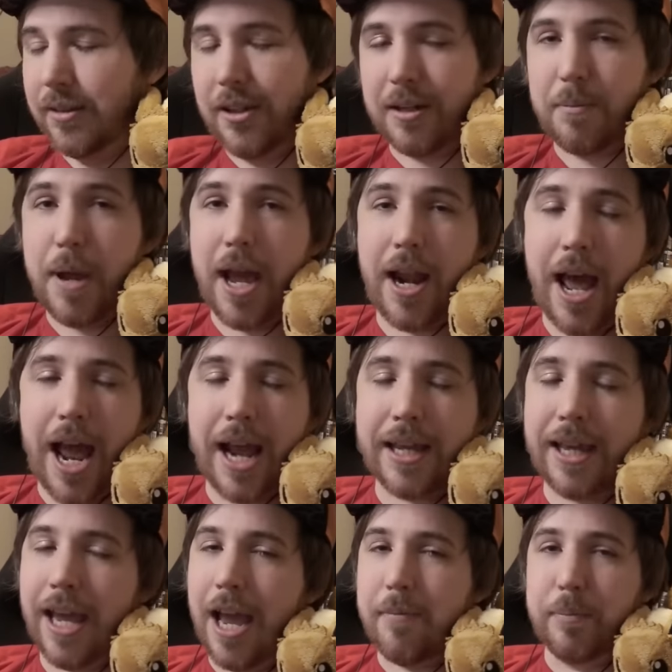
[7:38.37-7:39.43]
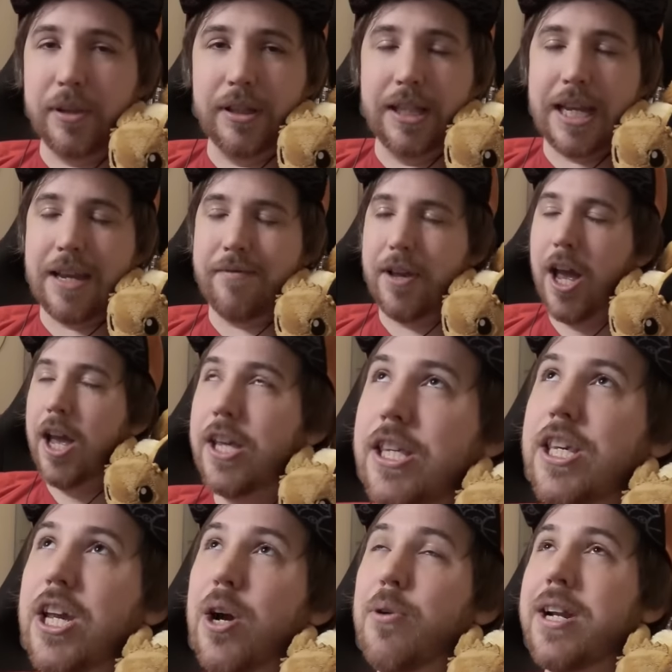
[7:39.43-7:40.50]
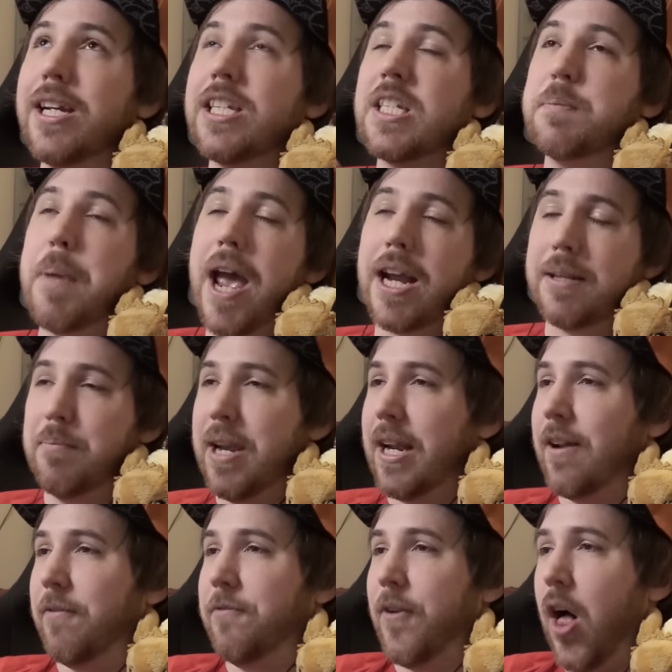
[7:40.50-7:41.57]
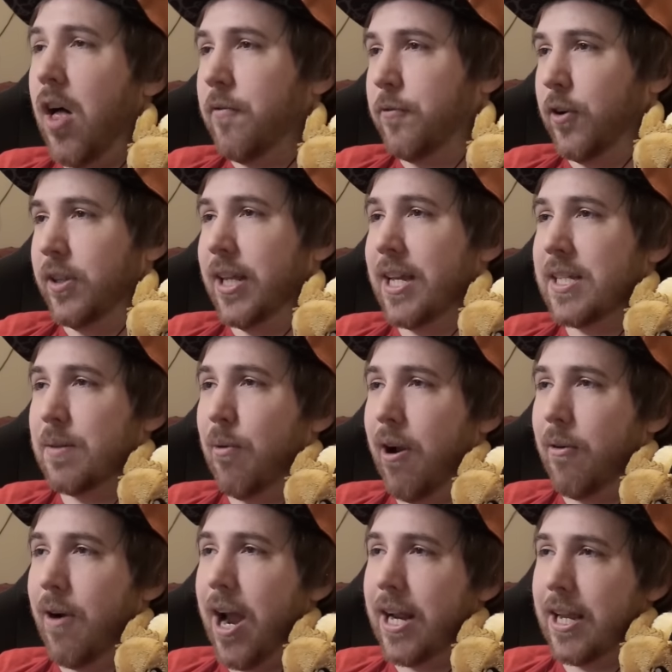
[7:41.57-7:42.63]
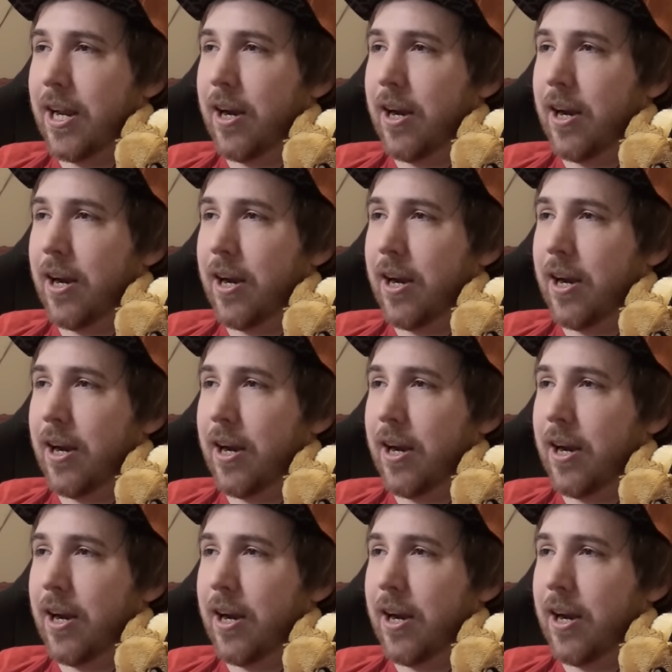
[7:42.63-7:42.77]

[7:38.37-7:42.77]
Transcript: Look, man, I can't believe you'd expect me to fall for this one right